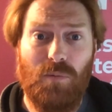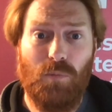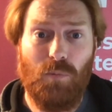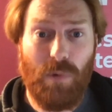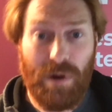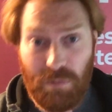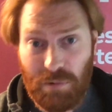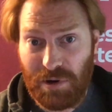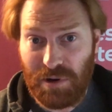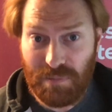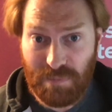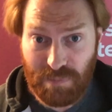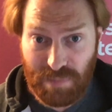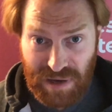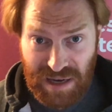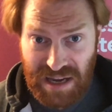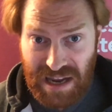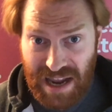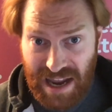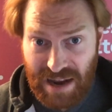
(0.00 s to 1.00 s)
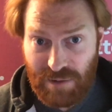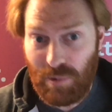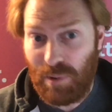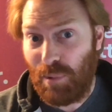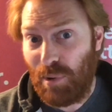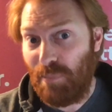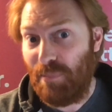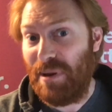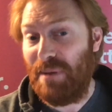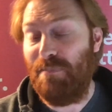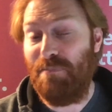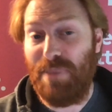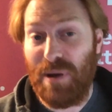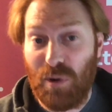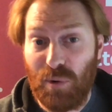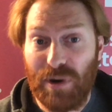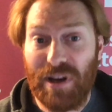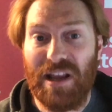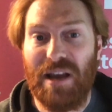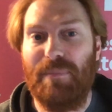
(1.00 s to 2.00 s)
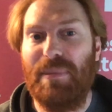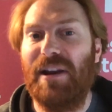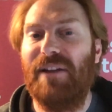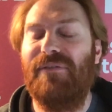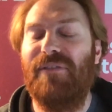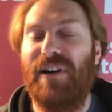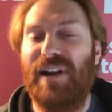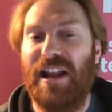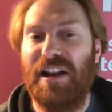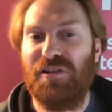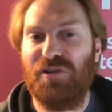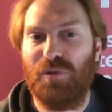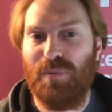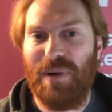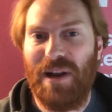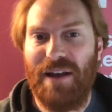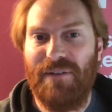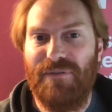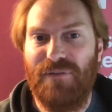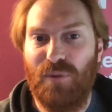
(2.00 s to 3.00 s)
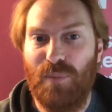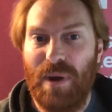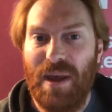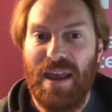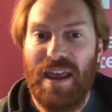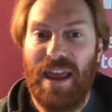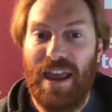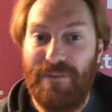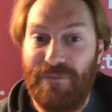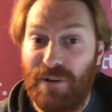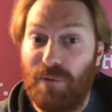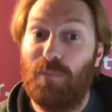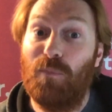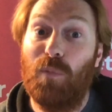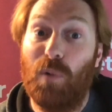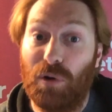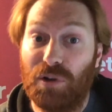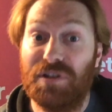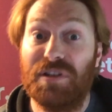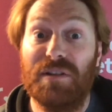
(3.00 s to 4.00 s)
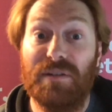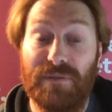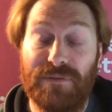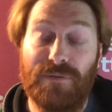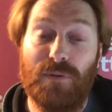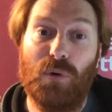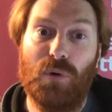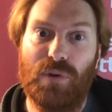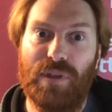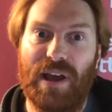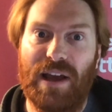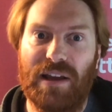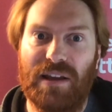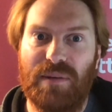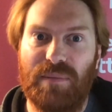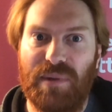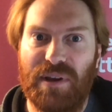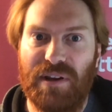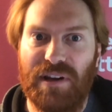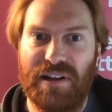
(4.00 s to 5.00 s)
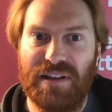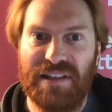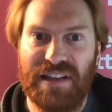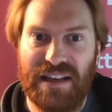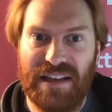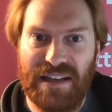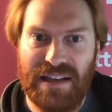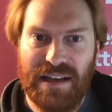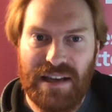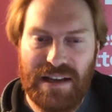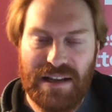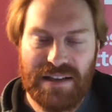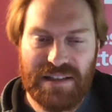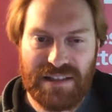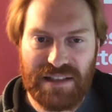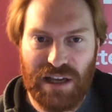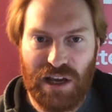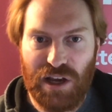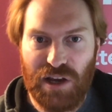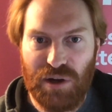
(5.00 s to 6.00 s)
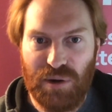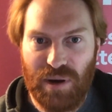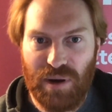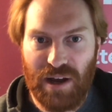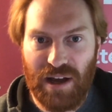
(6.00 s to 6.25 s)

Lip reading: We wouldn't be here, we wouldn't be building a better financial platform if it wasn't for that community. So